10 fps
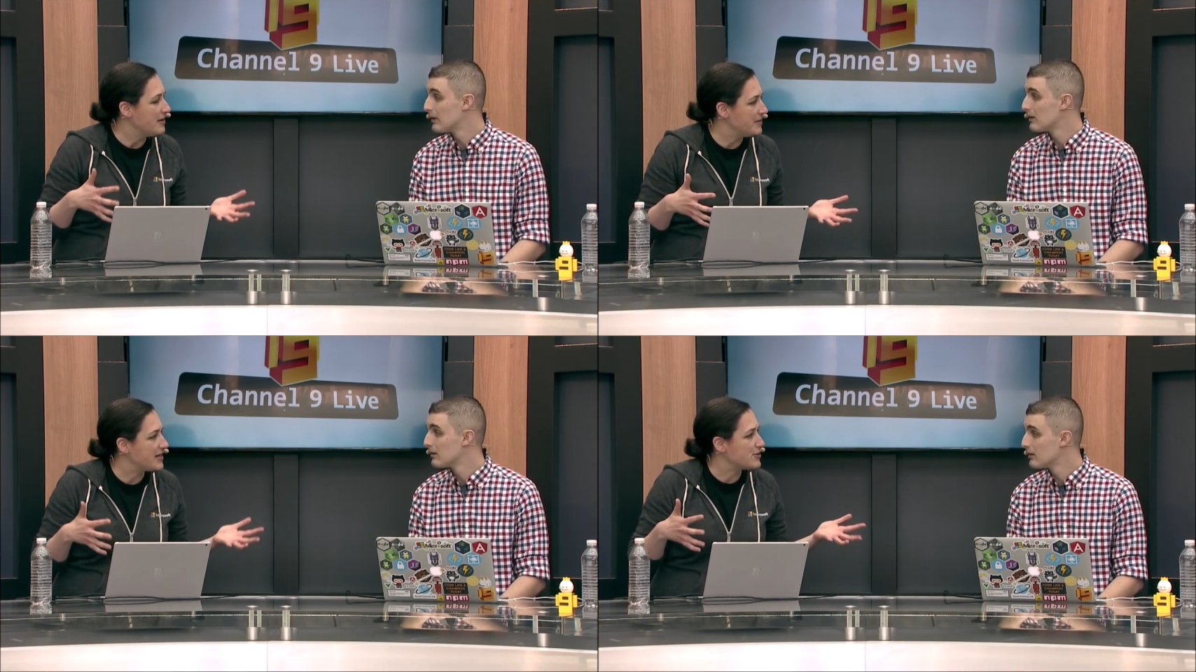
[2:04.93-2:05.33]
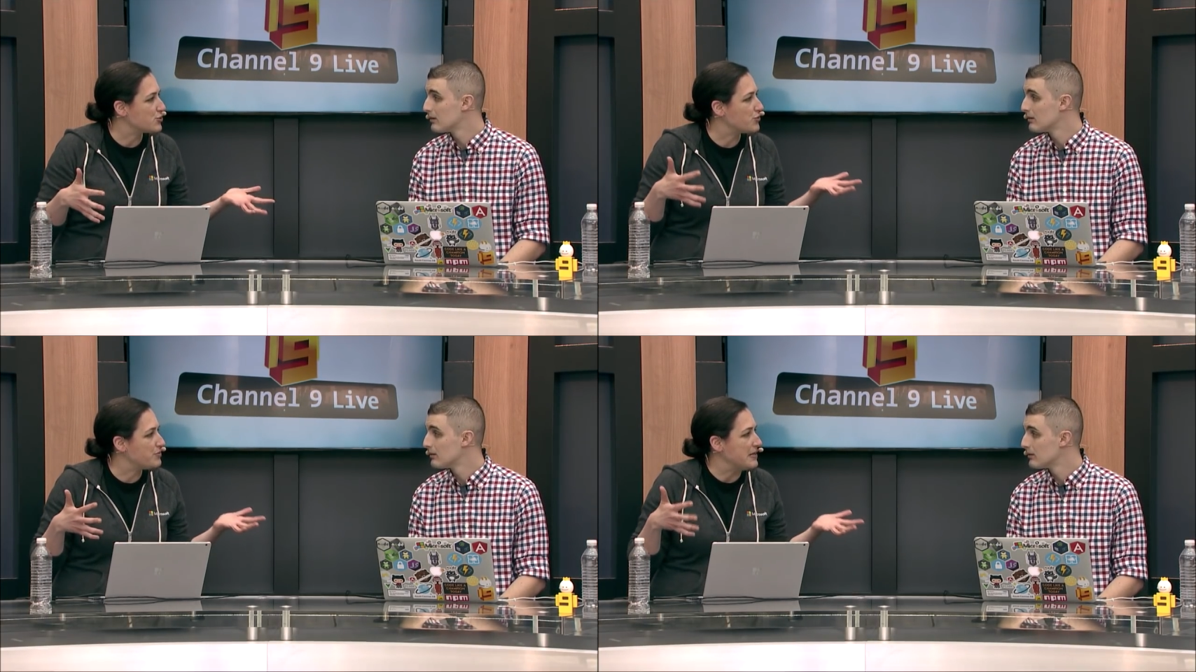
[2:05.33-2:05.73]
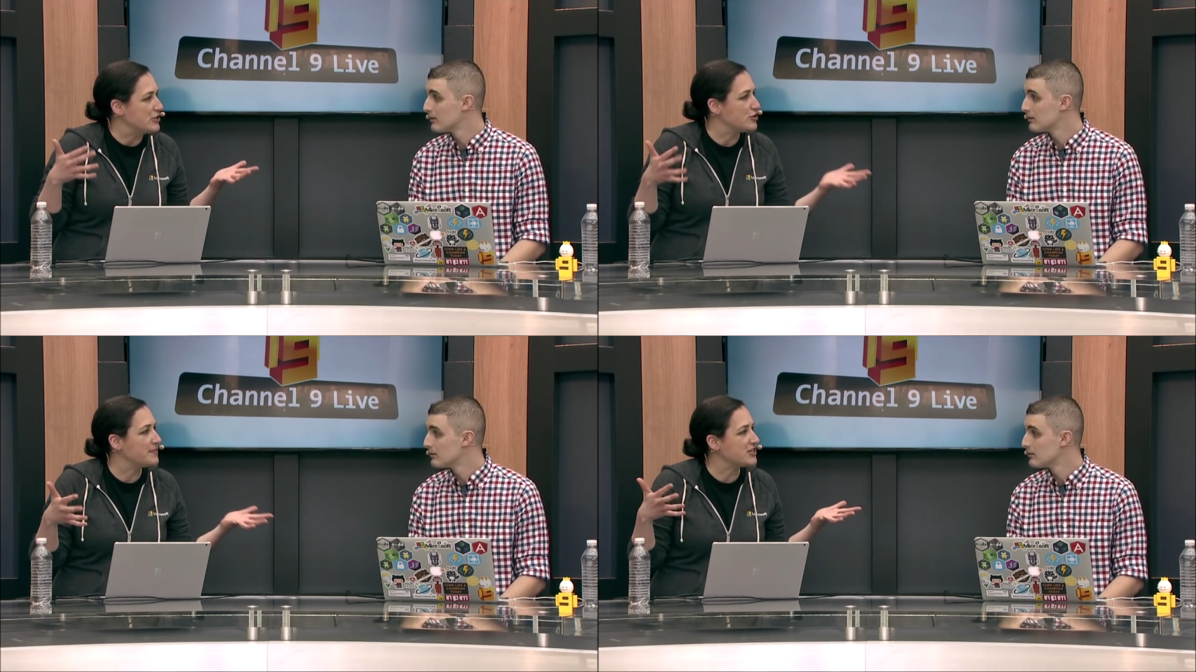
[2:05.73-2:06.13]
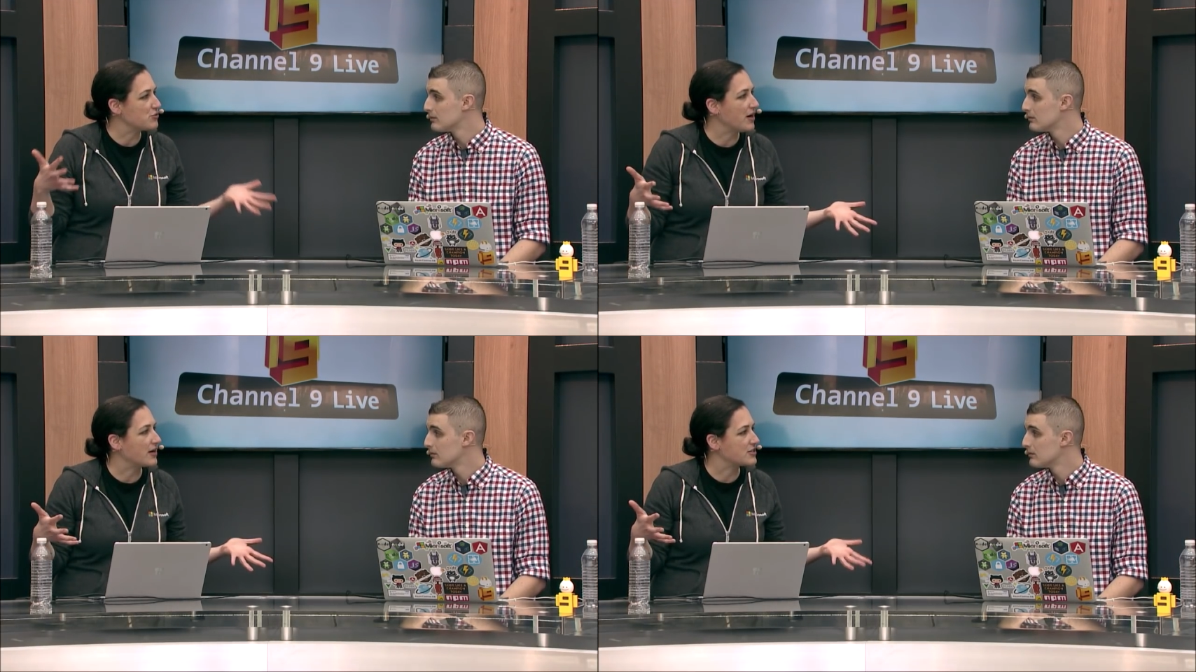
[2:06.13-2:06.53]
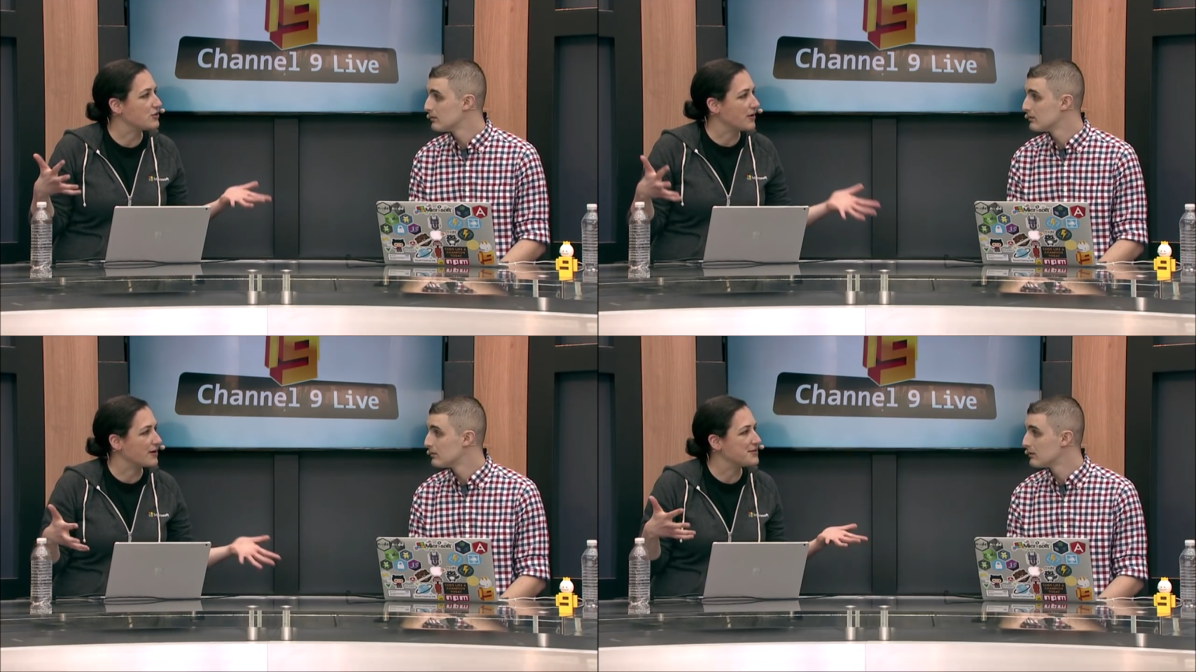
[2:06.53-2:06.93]
Speaker 1: because it would be too much work
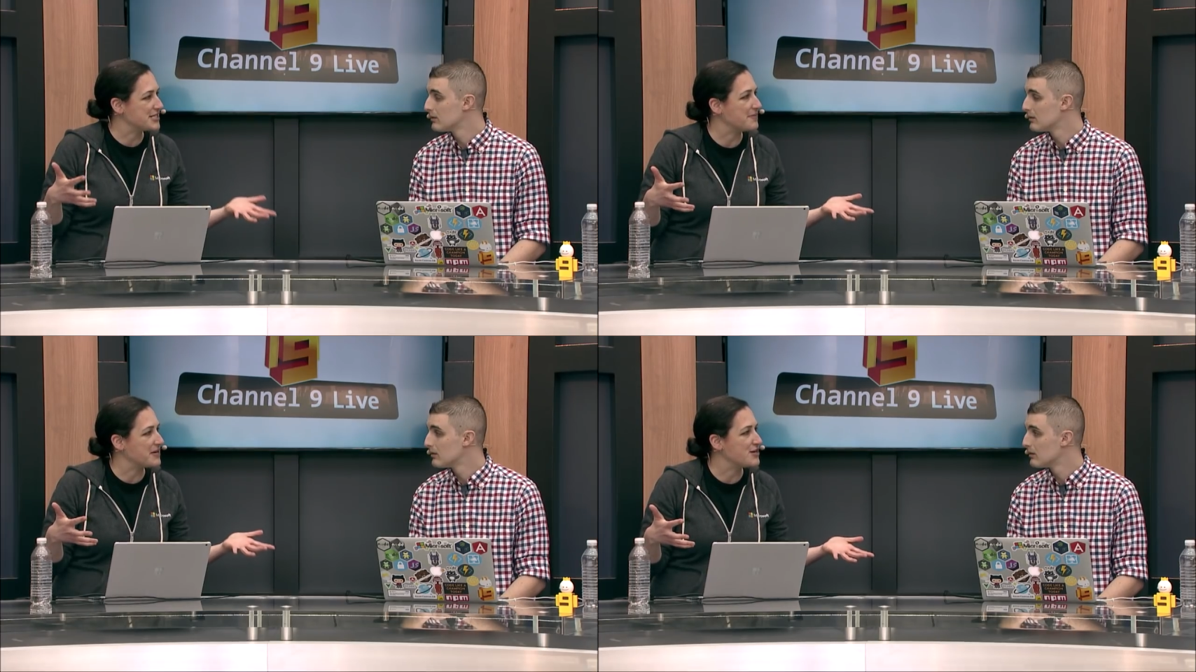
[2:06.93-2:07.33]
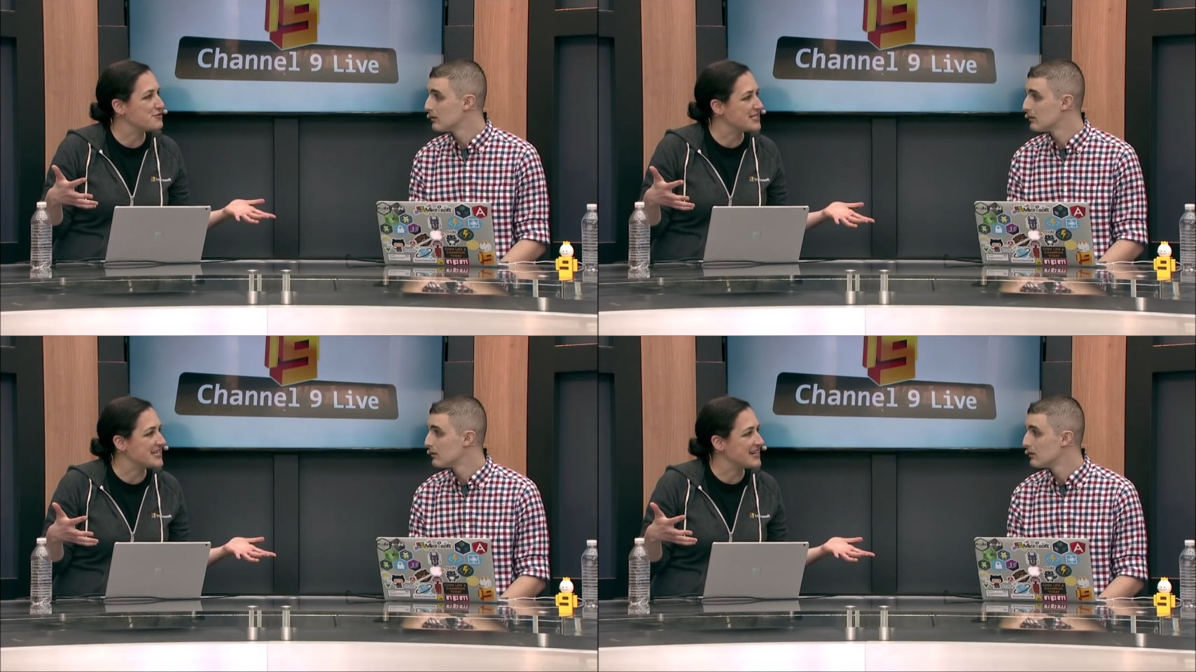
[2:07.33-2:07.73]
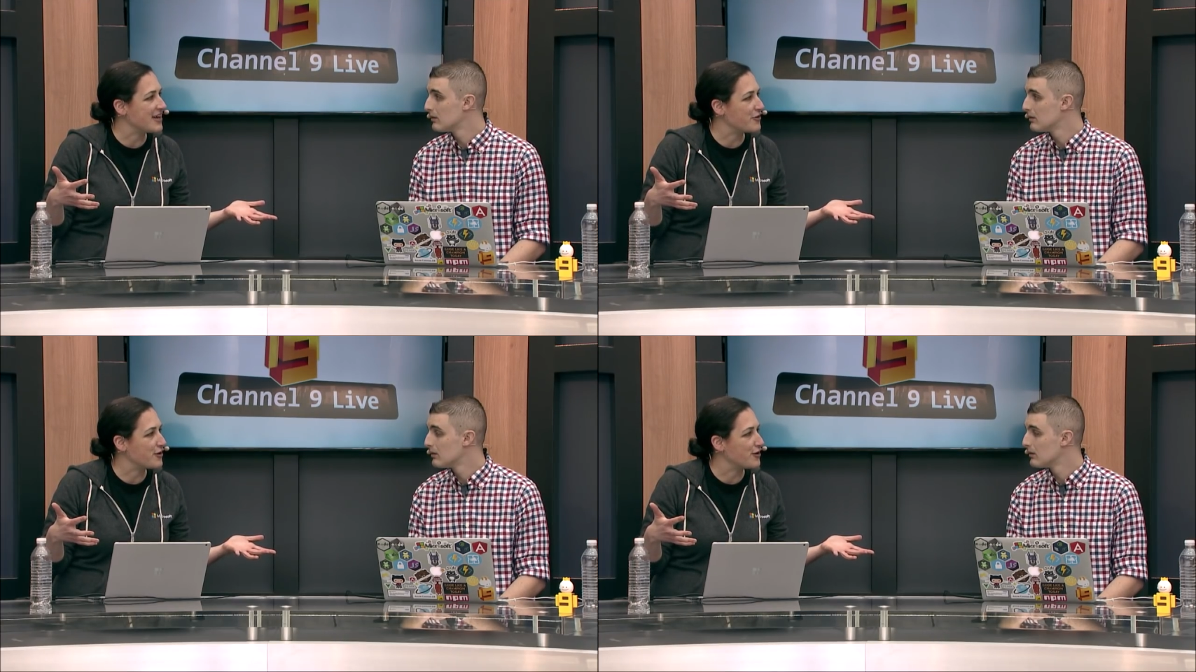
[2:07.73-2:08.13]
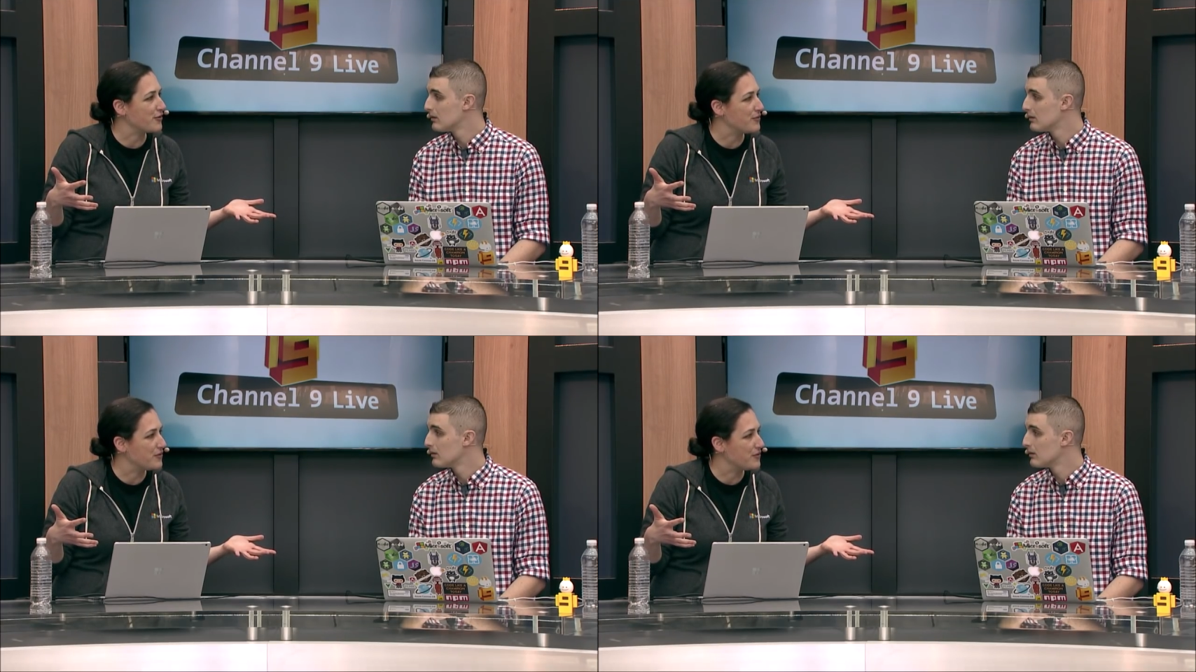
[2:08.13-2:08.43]
to work with somebody who is in another